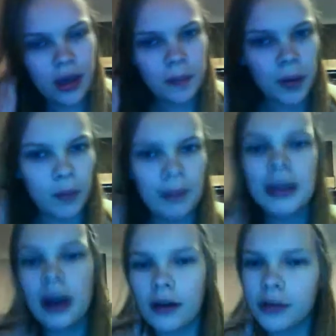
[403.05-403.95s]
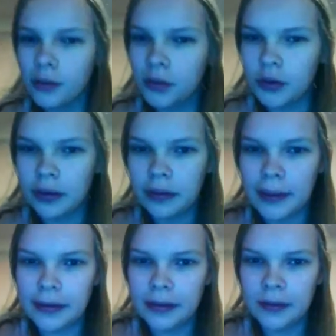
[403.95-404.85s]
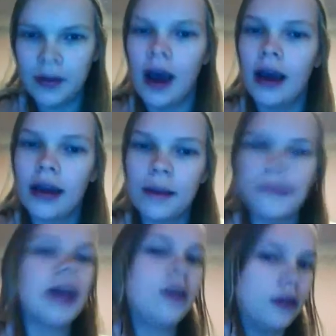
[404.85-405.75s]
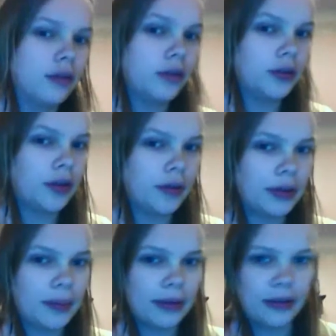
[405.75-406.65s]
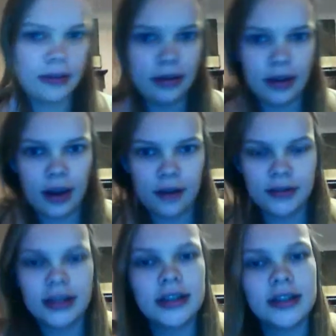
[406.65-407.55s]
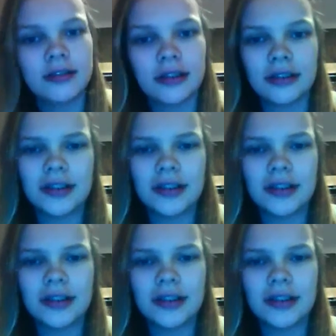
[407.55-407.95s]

But women are also expected to work, and men are also expected to look after the children.